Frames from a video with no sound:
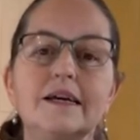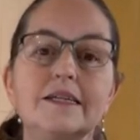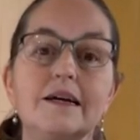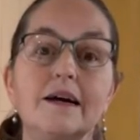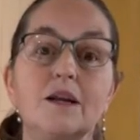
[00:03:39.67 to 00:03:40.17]

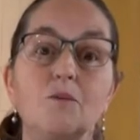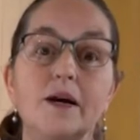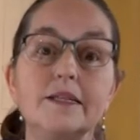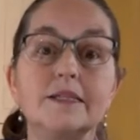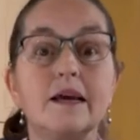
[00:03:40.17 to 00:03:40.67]
tiny
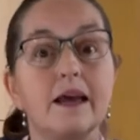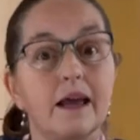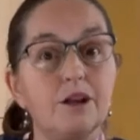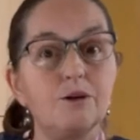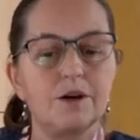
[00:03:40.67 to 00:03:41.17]
ones,
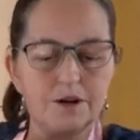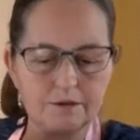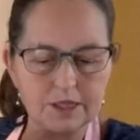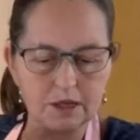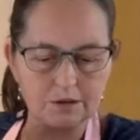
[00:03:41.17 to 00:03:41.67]
and you can
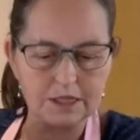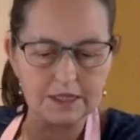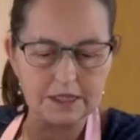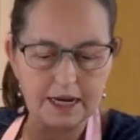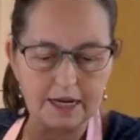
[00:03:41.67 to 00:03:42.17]
use those
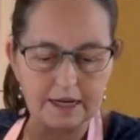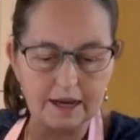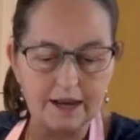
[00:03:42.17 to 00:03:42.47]
instead.